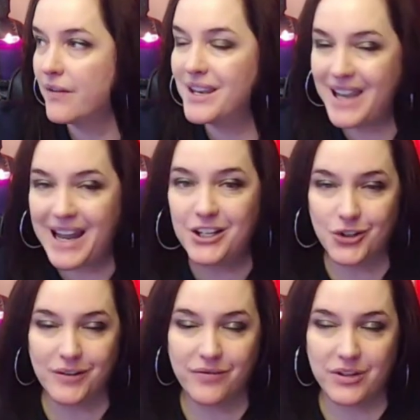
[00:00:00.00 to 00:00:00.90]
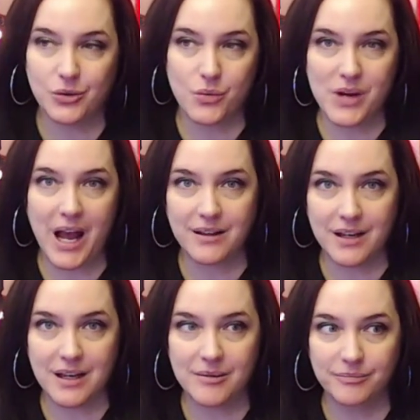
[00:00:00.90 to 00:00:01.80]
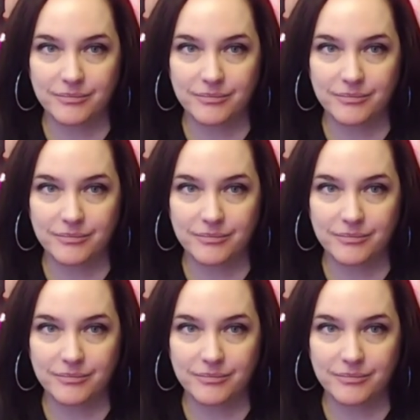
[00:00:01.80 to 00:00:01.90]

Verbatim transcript: the nature of this reality.